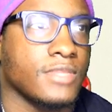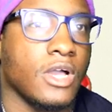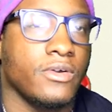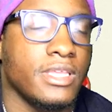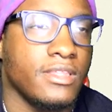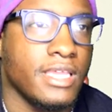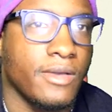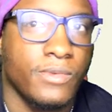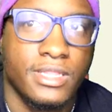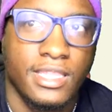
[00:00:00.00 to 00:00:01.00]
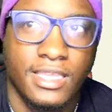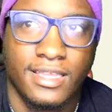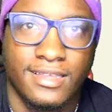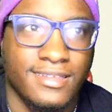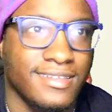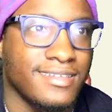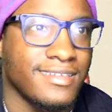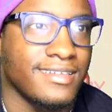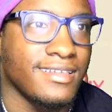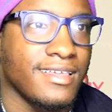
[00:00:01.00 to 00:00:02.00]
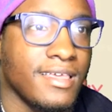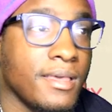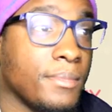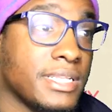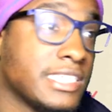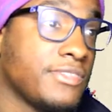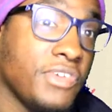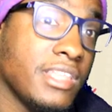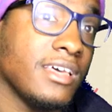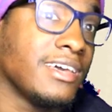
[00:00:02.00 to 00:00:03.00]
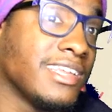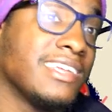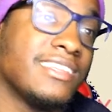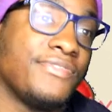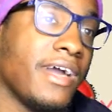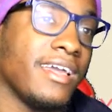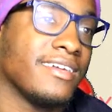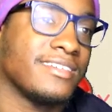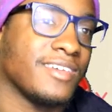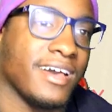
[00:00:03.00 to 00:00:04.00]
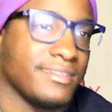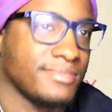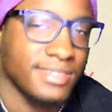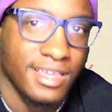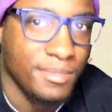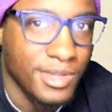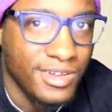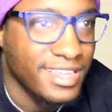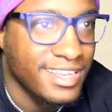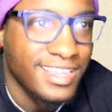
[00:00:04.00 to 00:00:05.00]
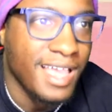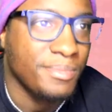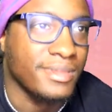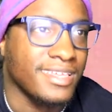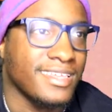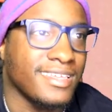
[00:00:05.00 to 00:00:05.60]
Oh, he only got 1 thing. But this Fila hoodie is fire, so I'm gonna go ahead and cop it.